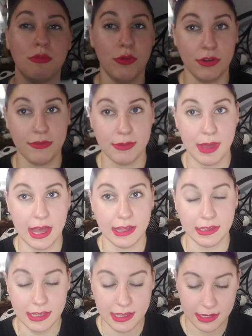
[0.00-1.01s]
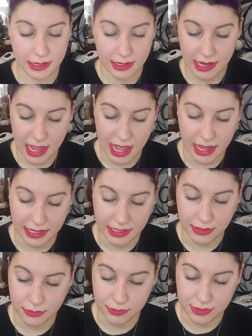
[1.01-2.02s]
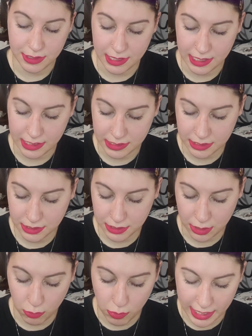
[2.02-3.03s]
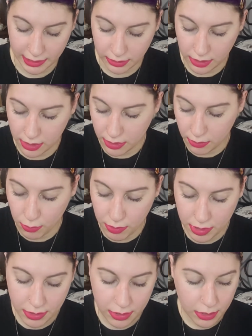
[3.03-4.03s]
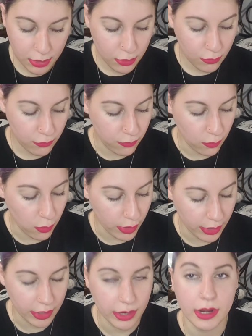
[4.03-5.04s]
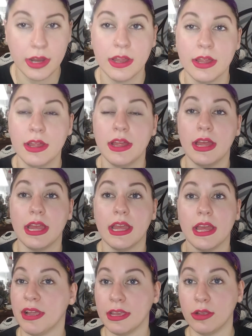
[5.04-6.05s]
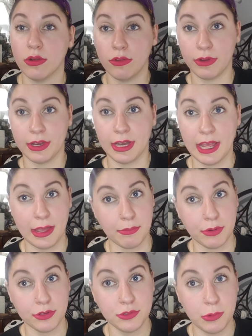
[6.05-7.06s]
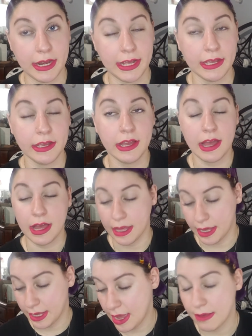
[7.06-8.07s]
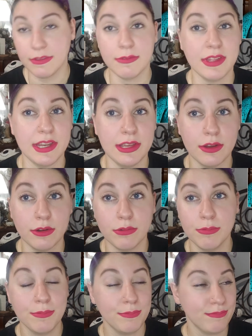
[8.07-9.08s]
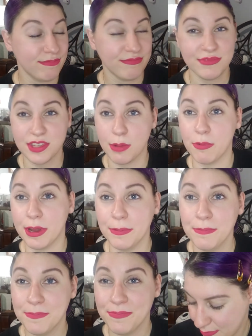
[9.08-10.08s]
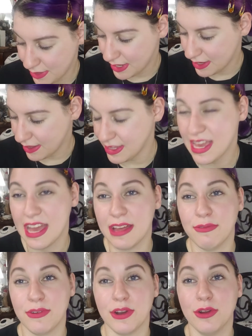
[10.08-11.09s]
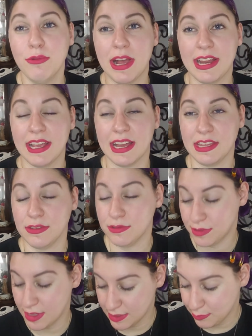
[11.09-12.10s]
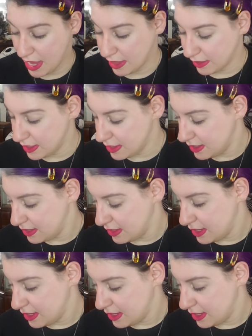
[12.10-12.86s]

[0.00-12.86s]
Morphe palette. I used this a while ago for my girlfriend Amber's wedding. I have the video somewhere, but yeah, for her wedding I used this palette.